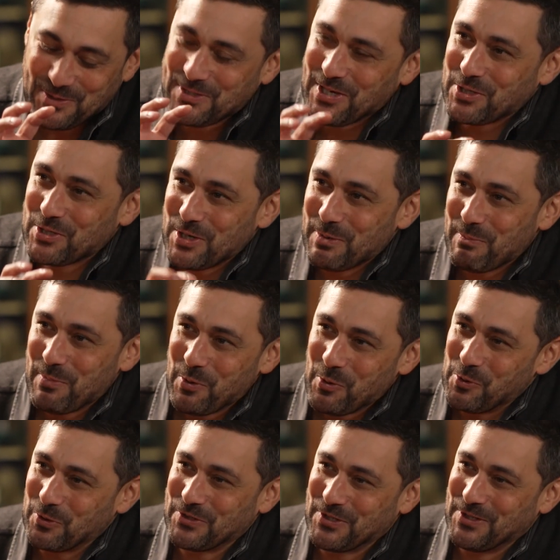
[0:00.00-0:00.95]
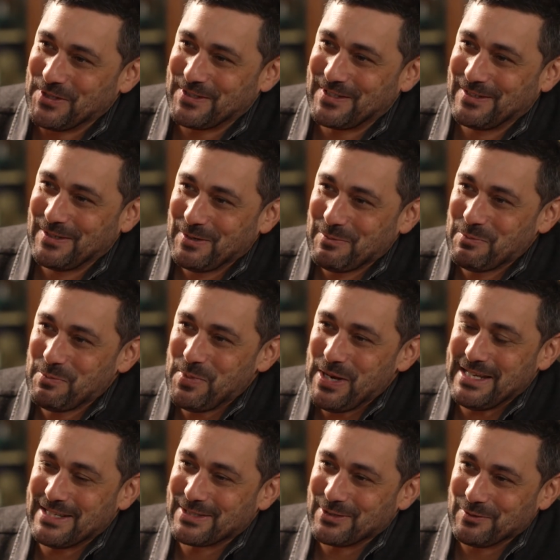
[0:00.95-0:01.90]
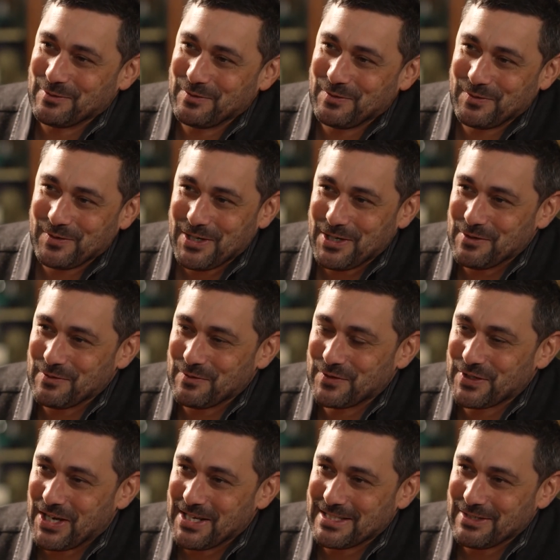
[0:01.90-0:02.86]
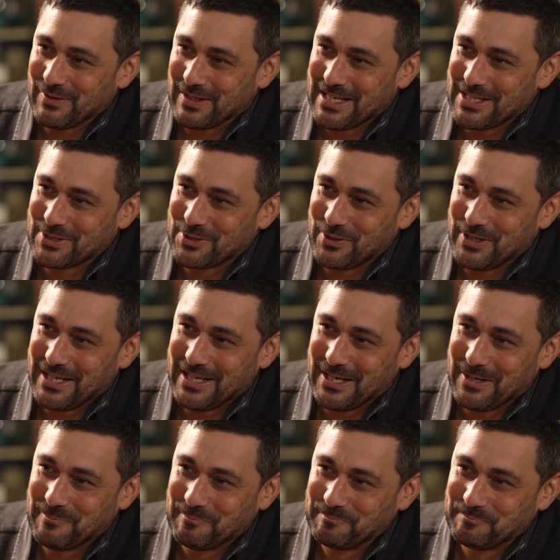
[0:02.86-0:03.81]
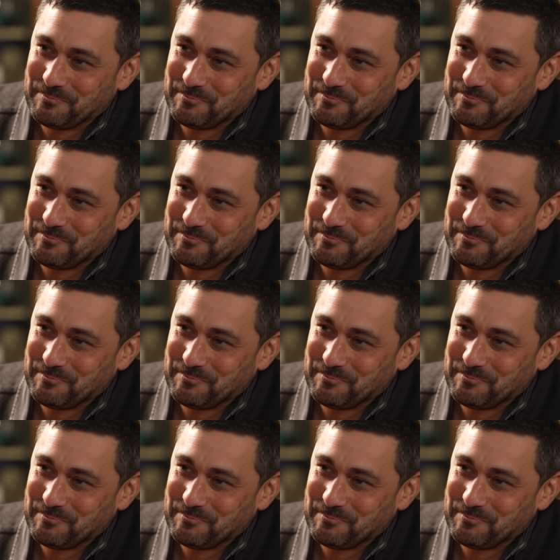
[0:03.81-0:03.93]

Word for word: to such an important piece of, of scientific history here?